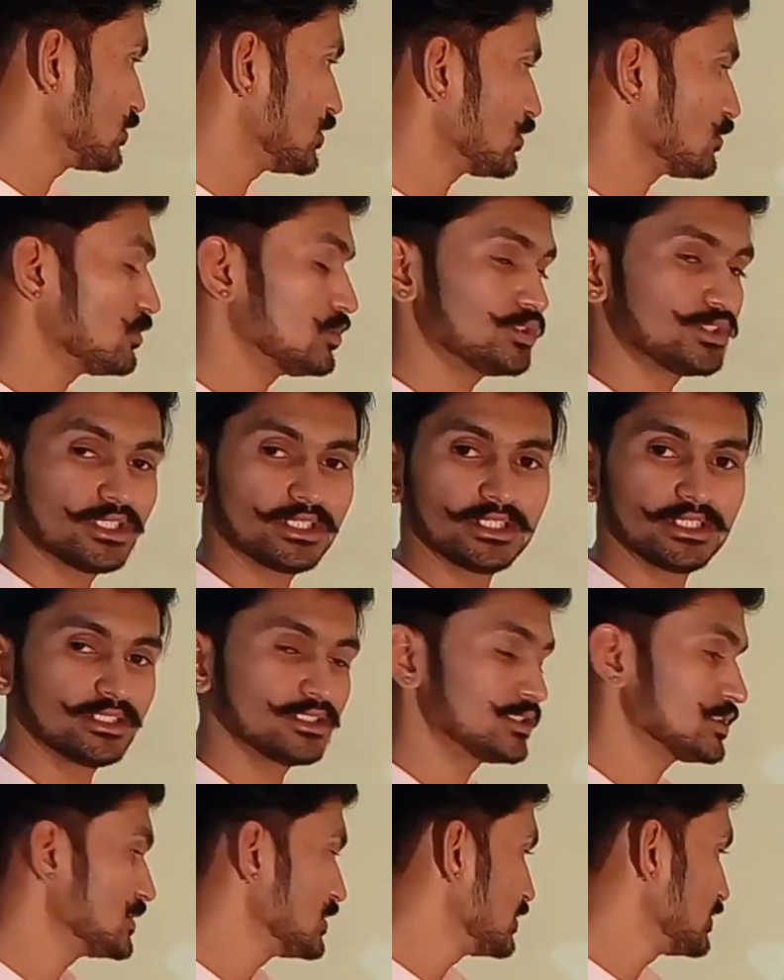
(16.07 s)
so the question
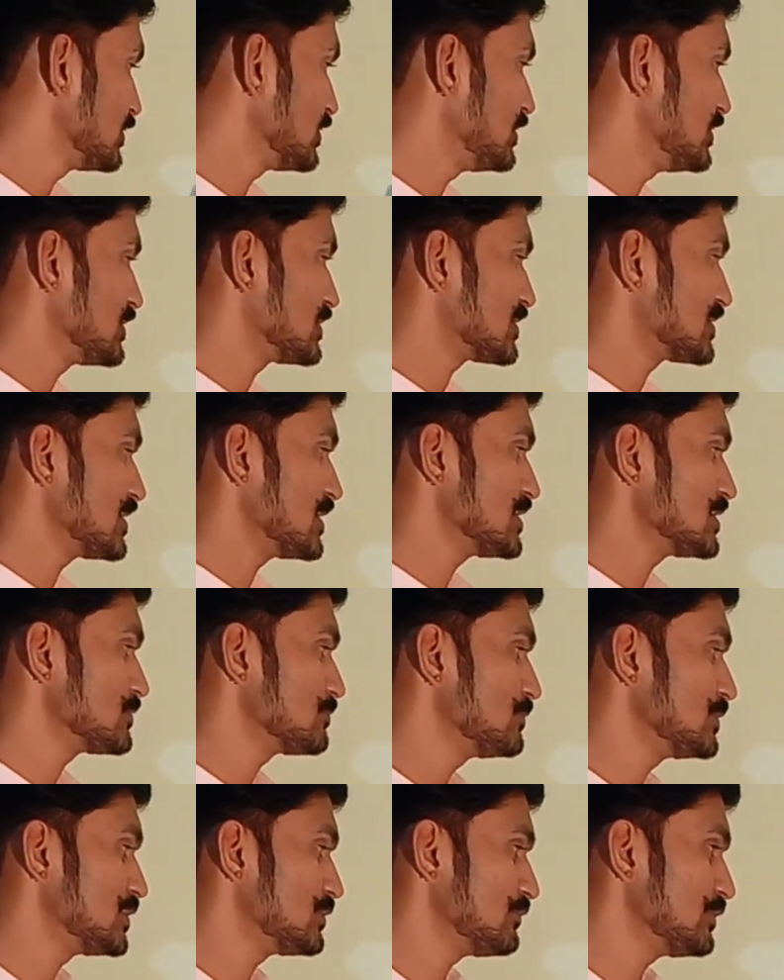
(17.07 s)
is, the
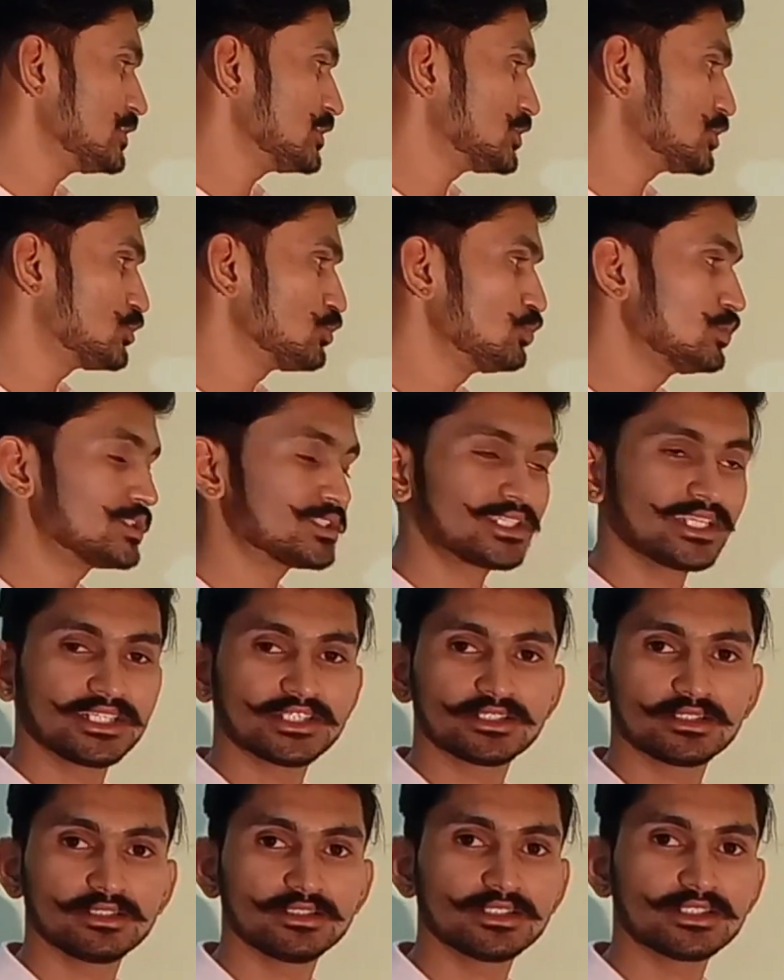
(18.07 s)
distance between two
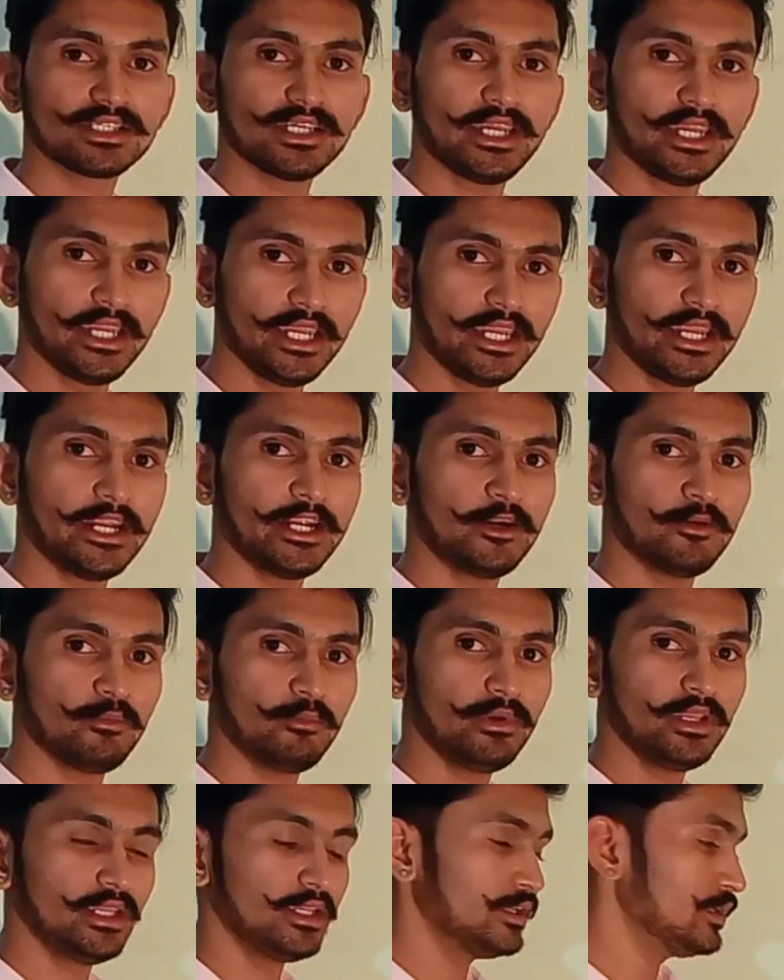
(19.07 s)
stations A
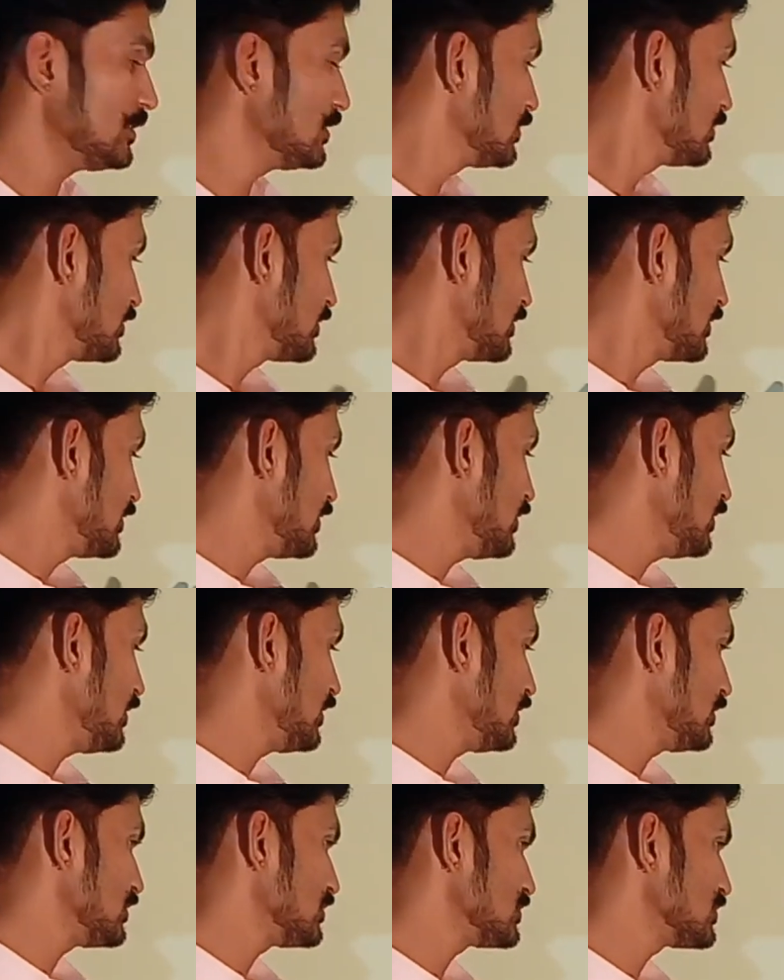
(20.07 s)
and B
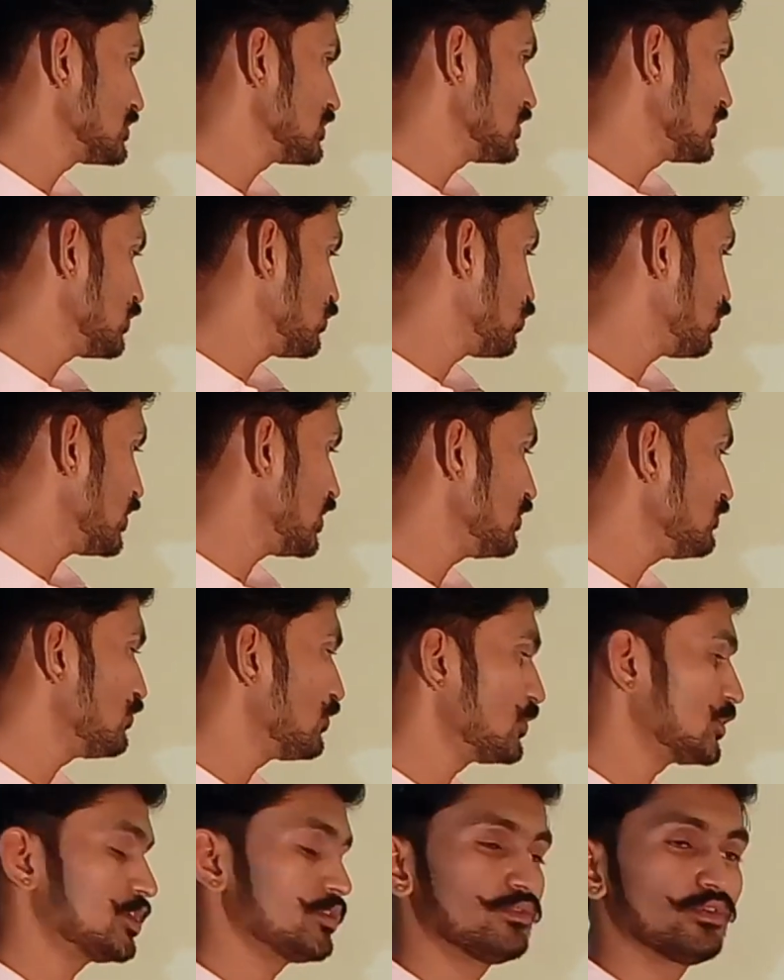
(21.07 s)
is
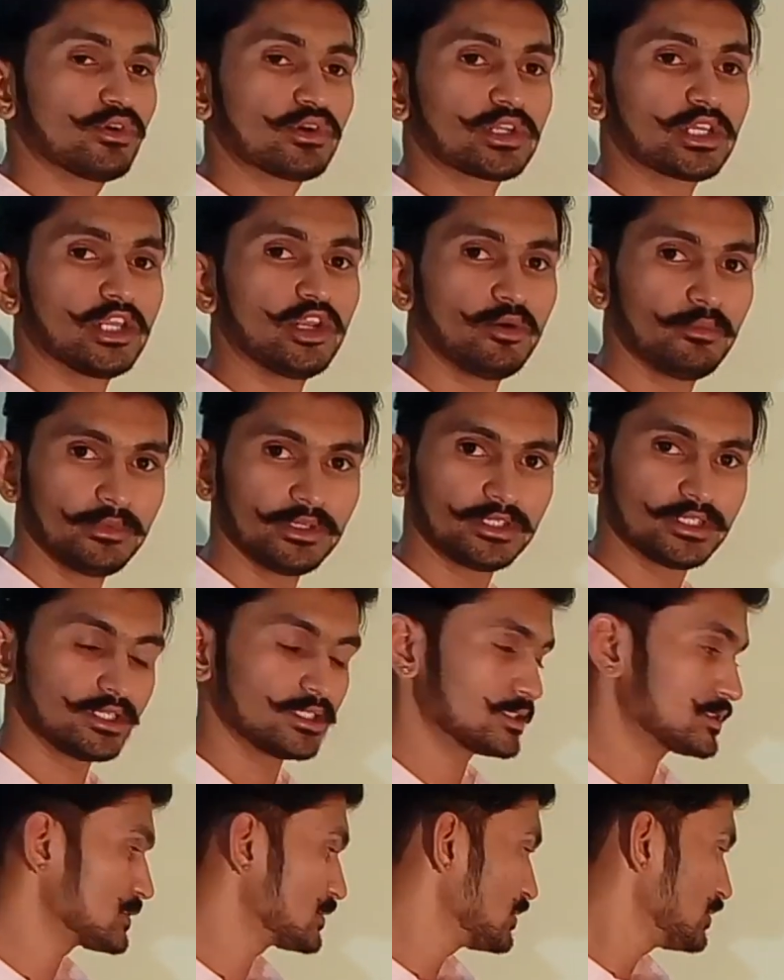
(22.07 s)
144
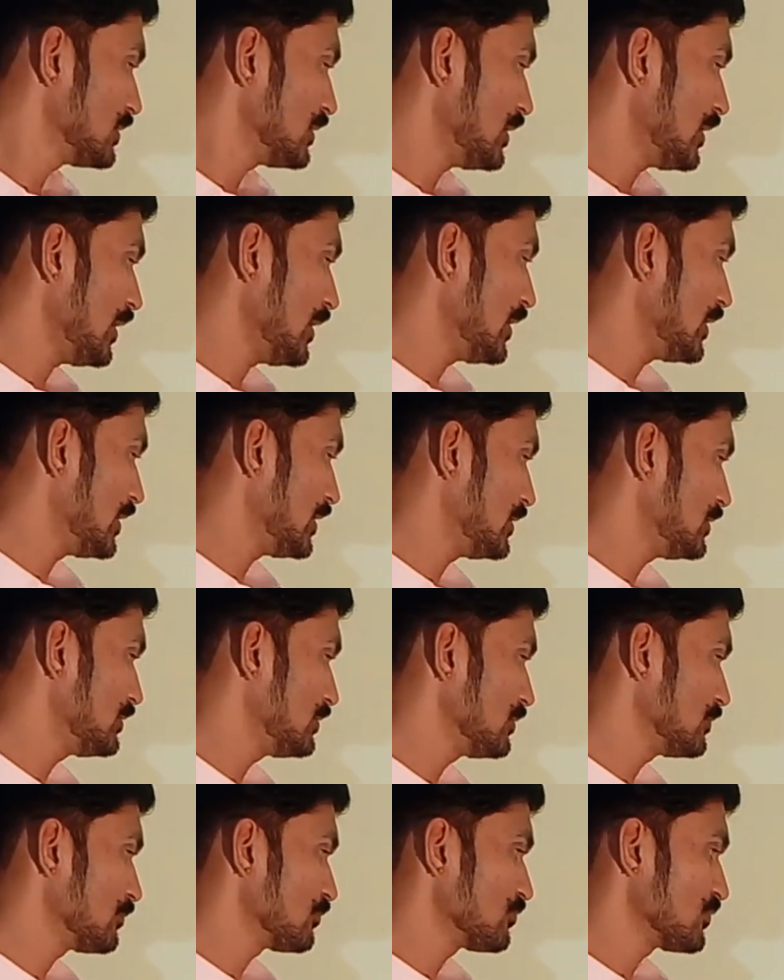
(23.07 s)
kilometers
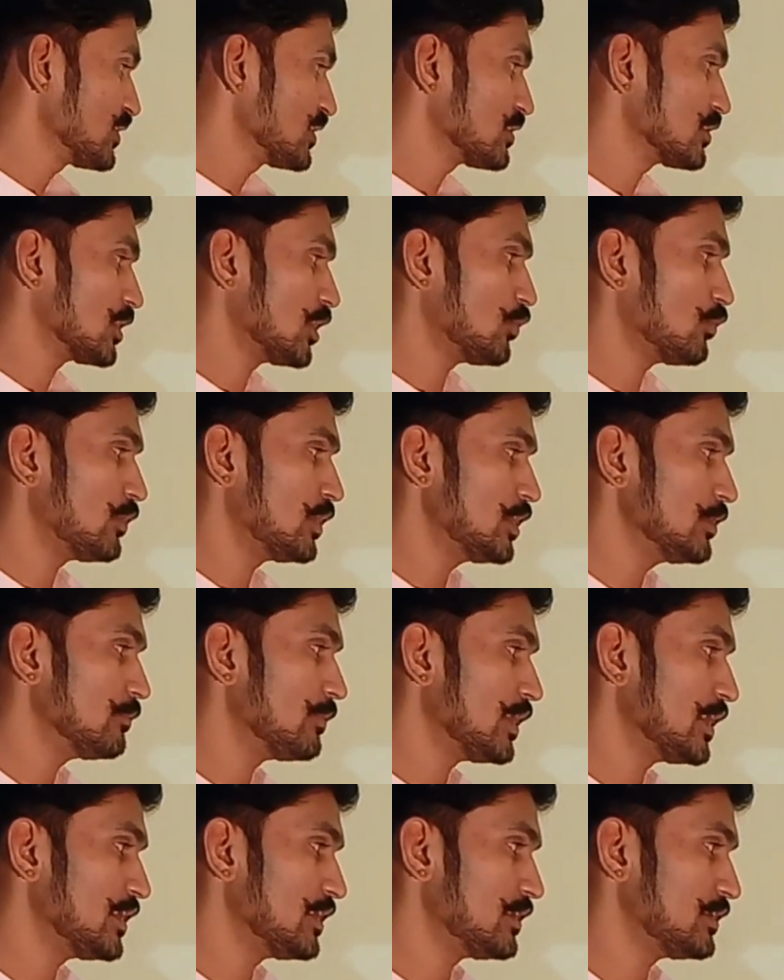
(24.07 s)
and
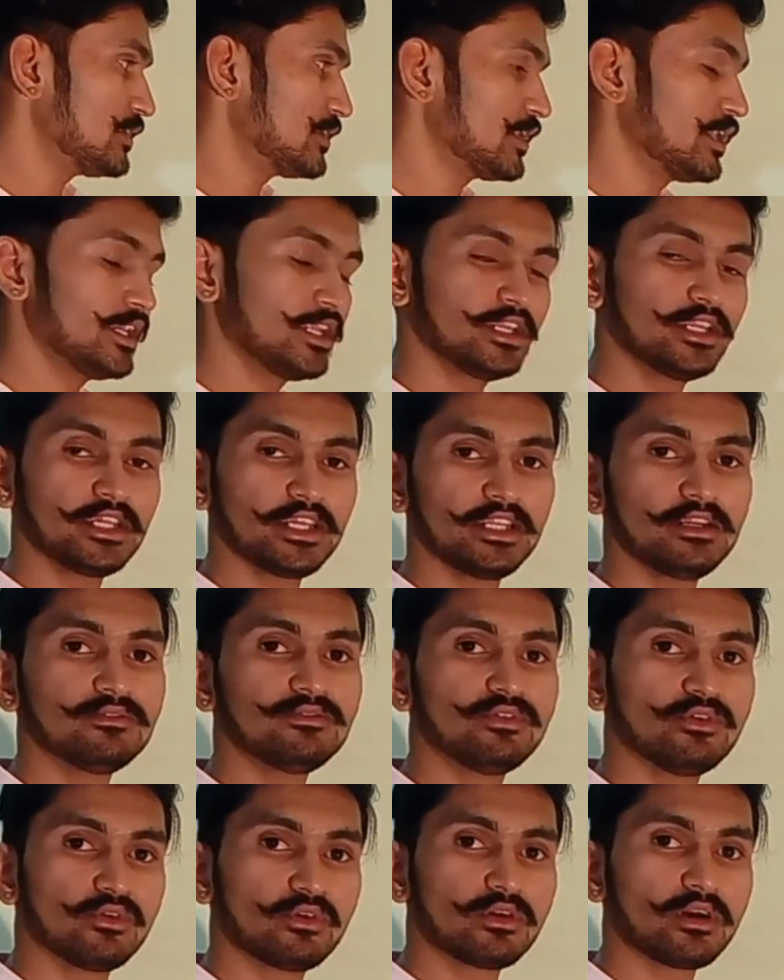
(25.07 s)
covered by a train
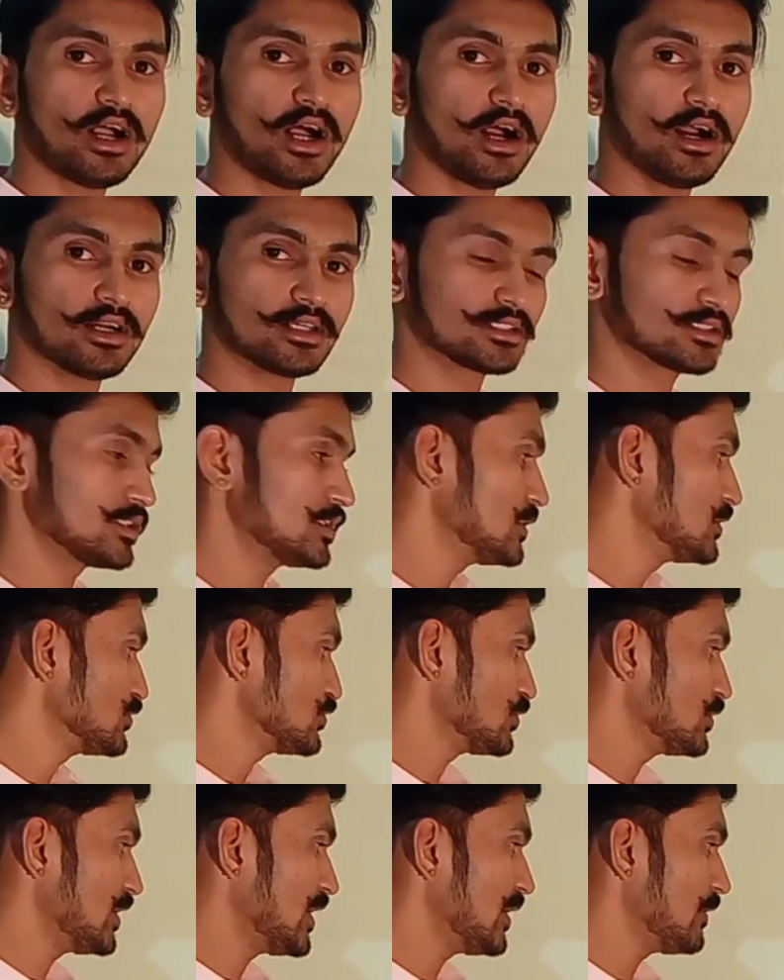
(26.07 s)
in 4 hours.
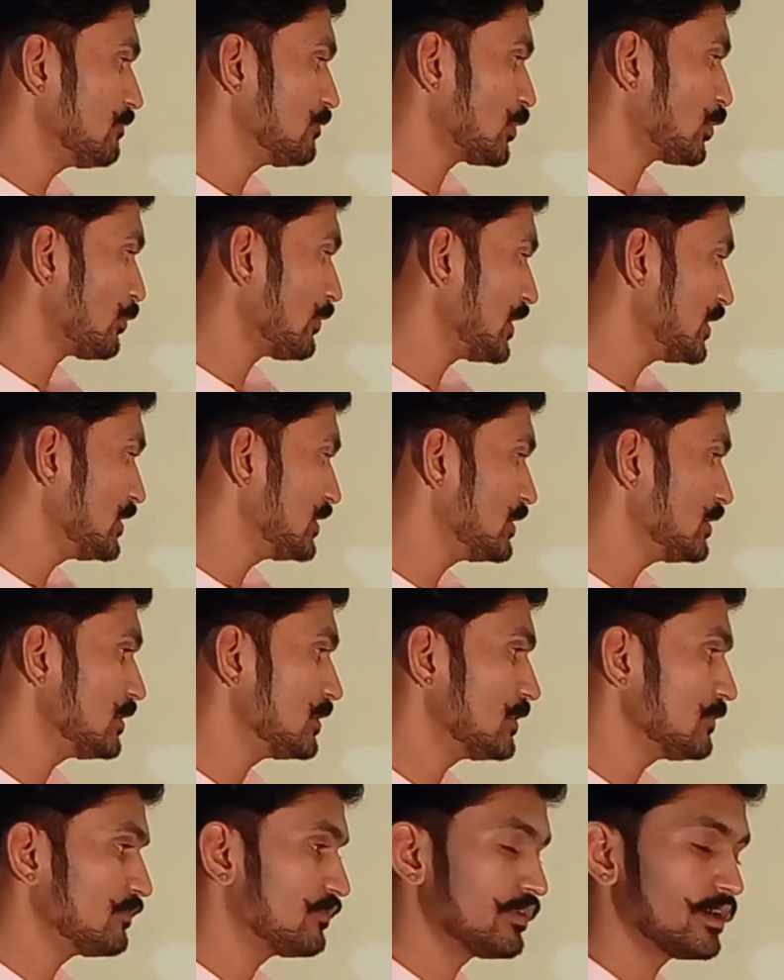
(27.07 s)
So they have
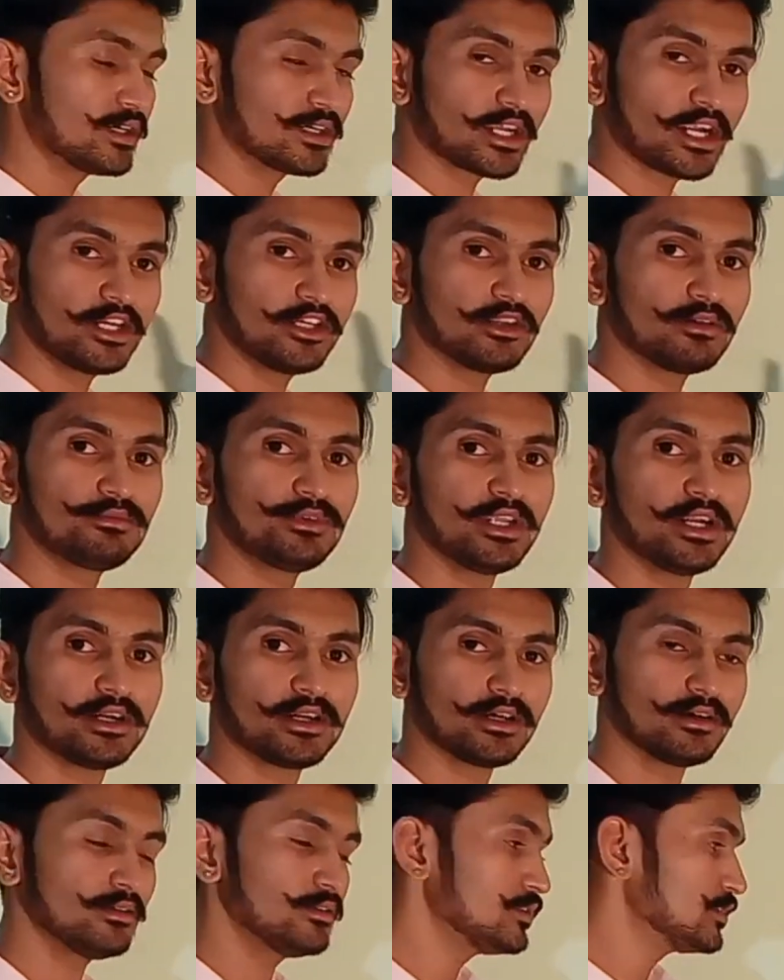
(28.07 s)
provided a different kind of
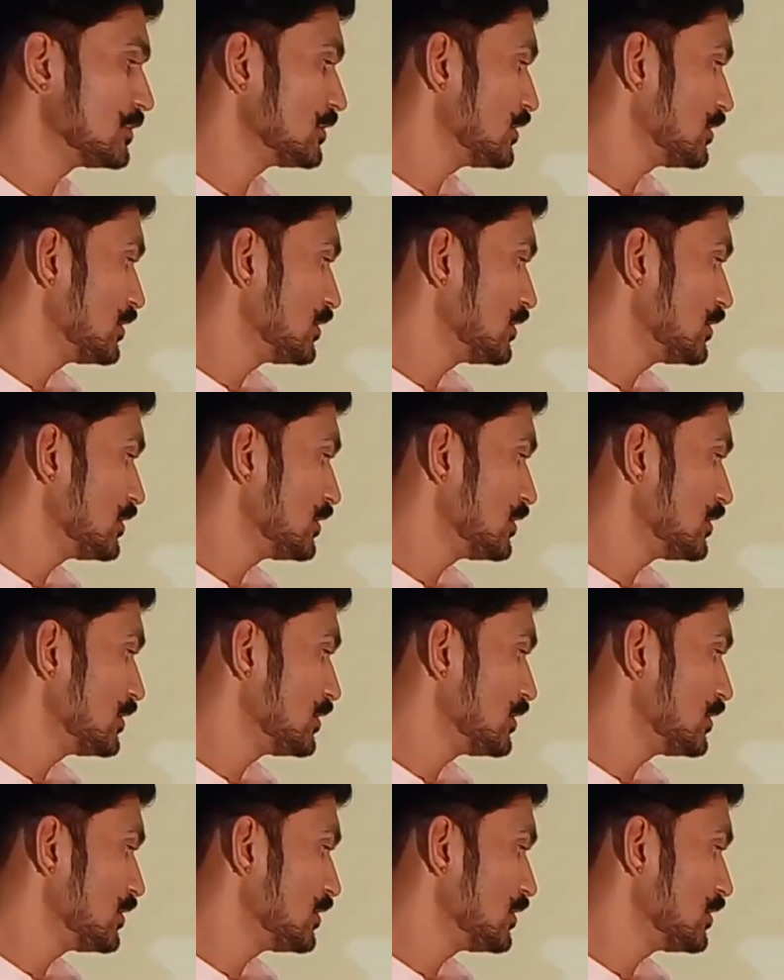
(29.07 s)
data.